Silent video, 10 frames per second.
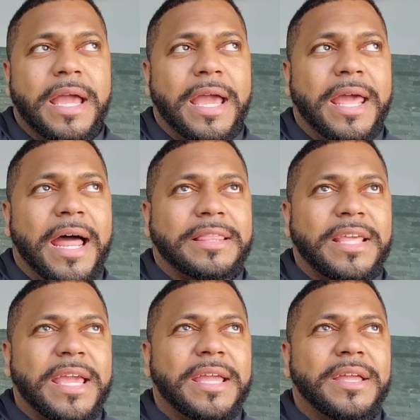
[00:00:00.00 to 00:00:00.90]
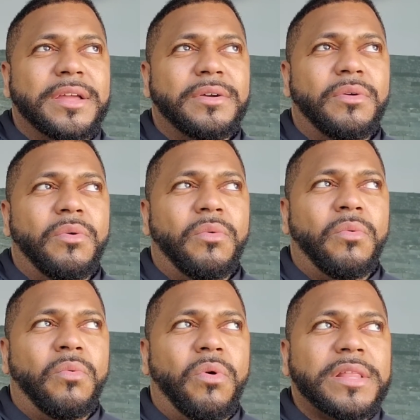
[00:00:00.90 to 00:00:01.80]
And I
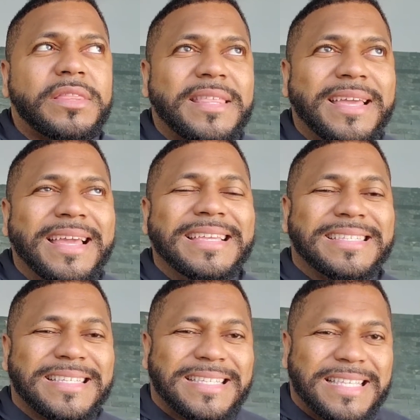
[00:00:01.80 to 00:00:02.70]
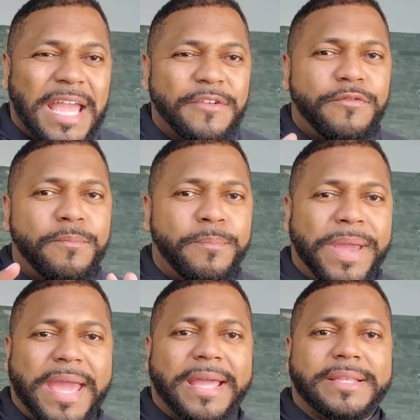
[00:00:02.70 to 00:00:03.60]
think what is a safe
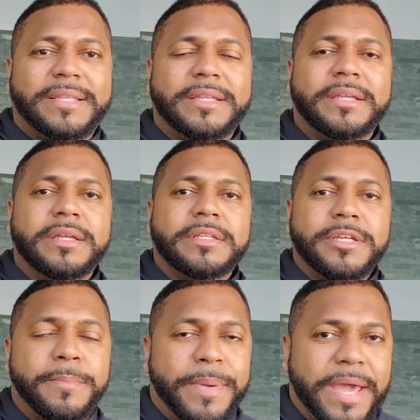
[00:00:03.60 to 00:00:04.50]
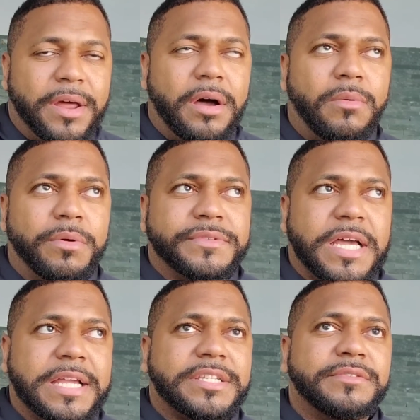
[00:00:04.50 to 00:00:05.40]
bet to bet on with
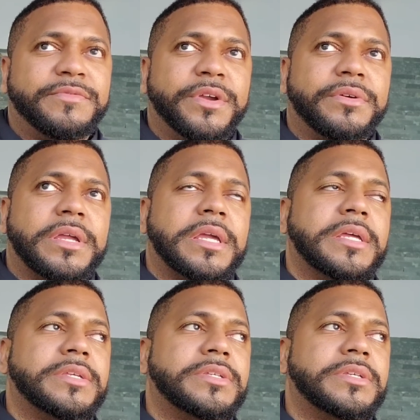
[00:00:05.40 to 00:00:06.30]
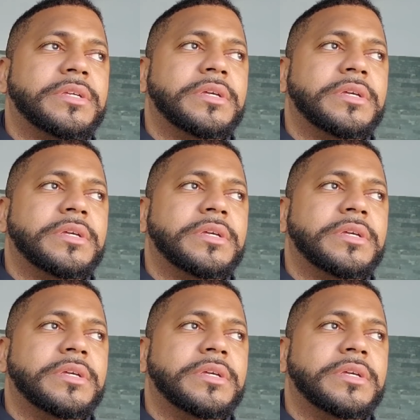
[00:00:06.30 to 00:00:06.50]
Tyson Fury is